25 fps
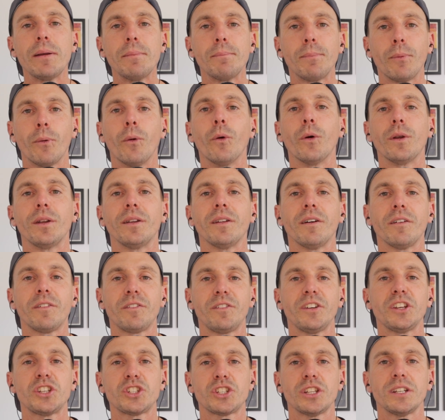important
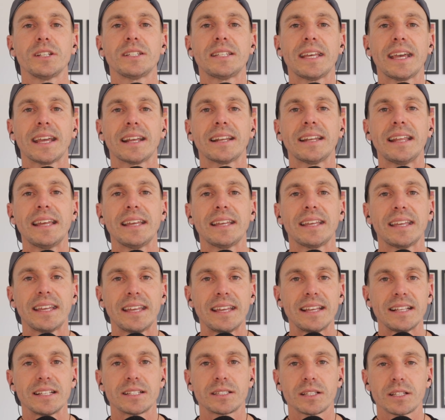efficient technique
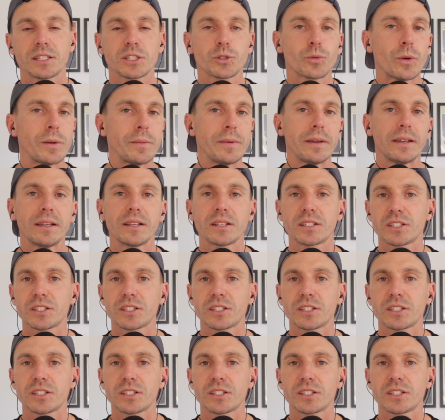is. Swimming,